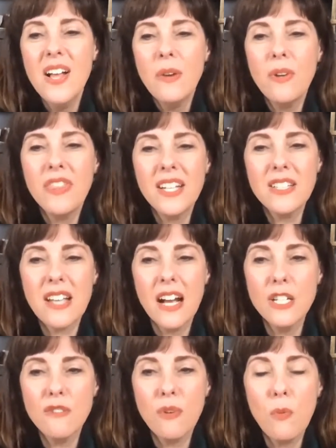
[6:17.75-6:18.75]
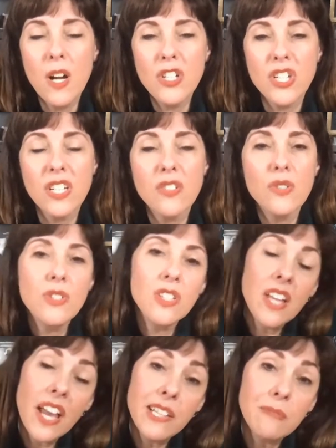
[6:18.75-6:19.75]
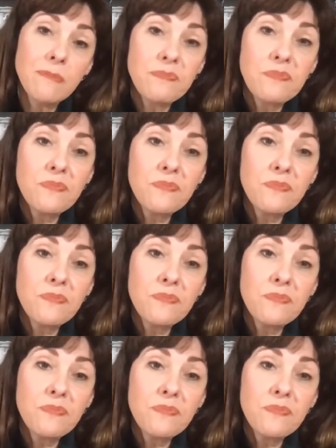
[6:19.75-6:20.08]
Well, thanks guys for watching. So tonight,